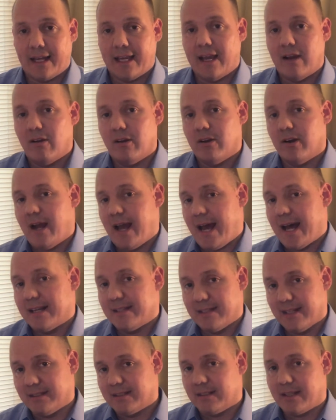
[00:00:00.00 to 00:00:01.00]
carrier
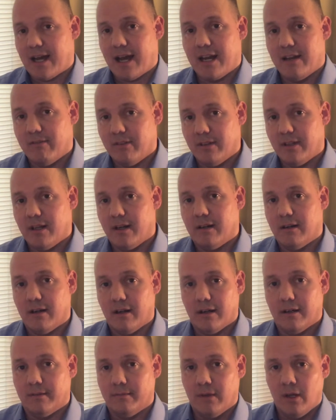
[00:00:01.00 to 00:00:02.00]
has that's kind of in their
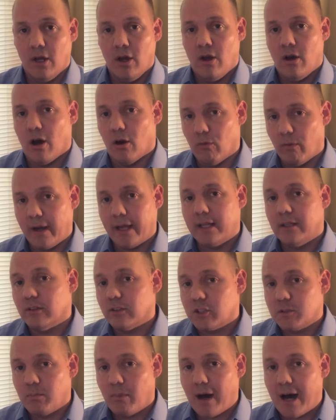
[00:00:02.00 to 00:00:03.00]
a
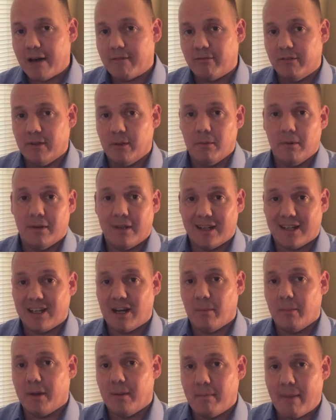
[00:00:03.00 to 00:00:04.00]
regular spot for them, that they're
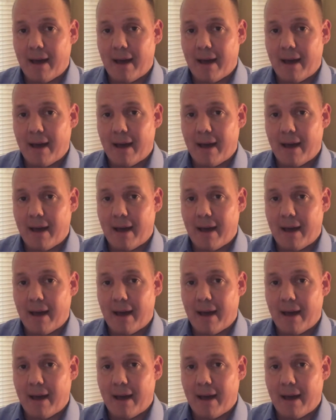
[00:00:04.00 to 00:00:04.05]
coming